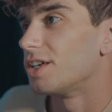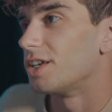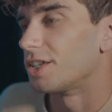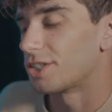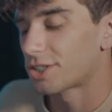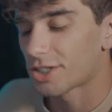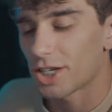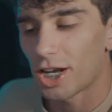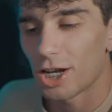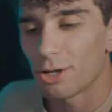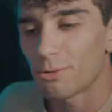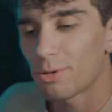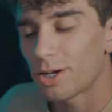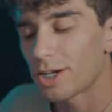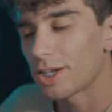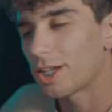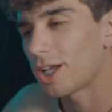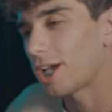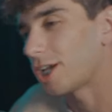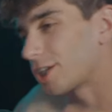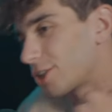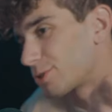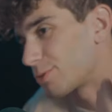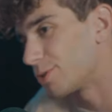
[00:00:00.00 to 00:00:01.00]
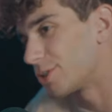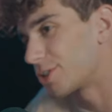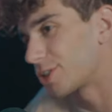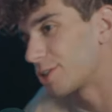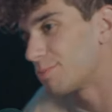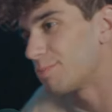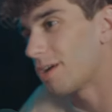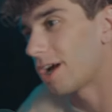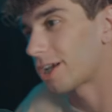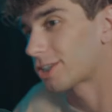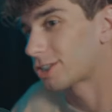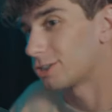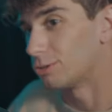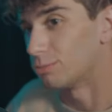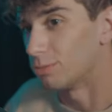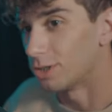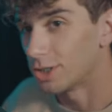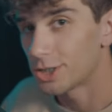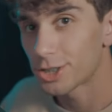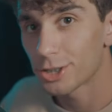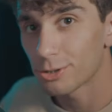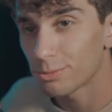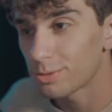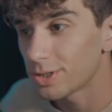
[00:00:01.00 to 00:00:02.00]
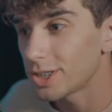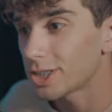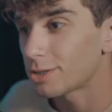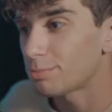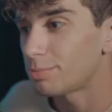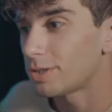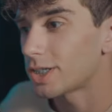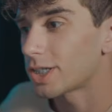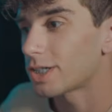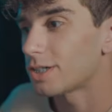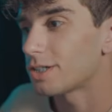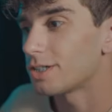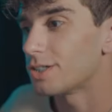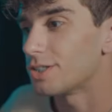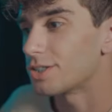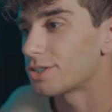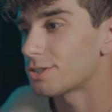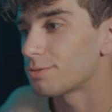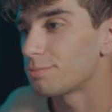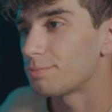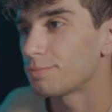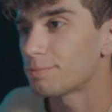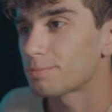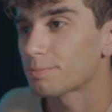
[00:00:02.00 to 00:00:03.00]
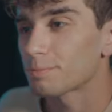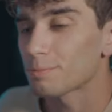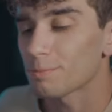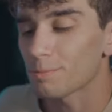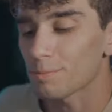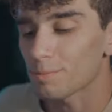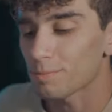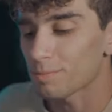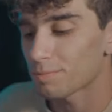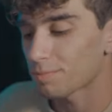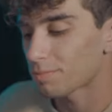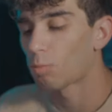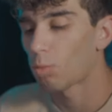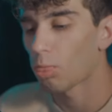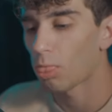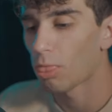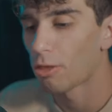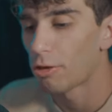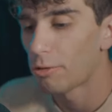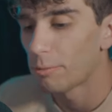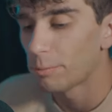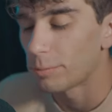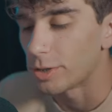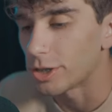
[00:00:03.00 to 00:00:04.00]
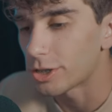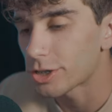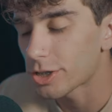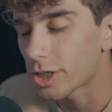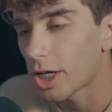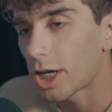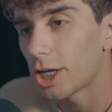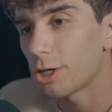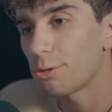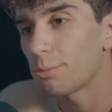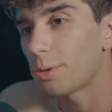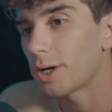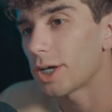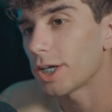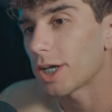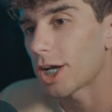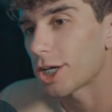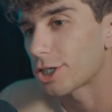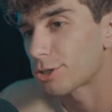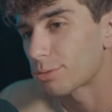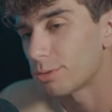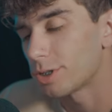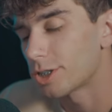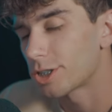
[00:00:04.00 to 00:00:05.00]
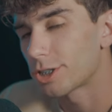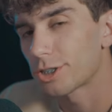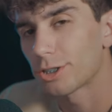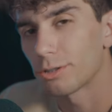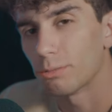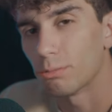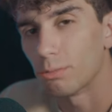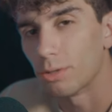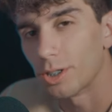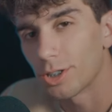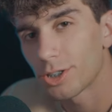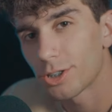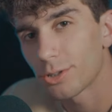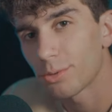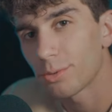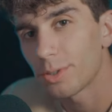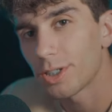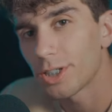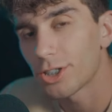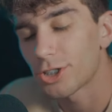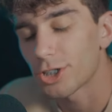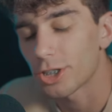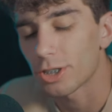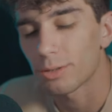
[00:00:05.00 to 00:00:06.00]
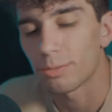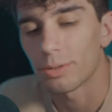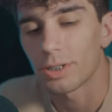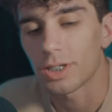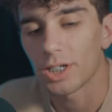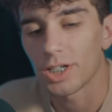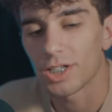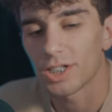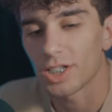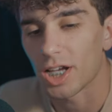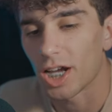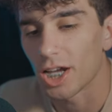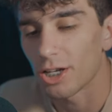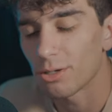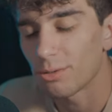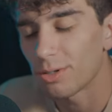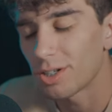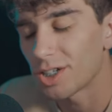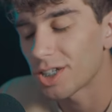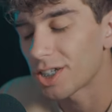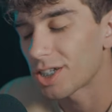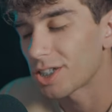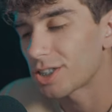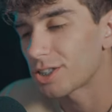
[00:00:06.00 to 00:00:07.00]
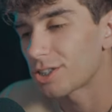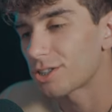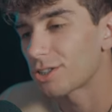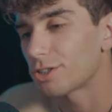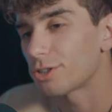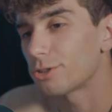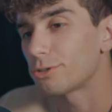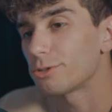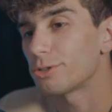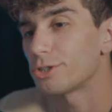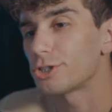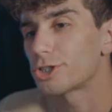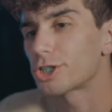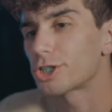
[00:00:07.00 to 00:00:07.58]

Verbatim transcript: is kind of why I switched it back to once a week because this is kind of why I switched it to once a week just because I don't want to get through the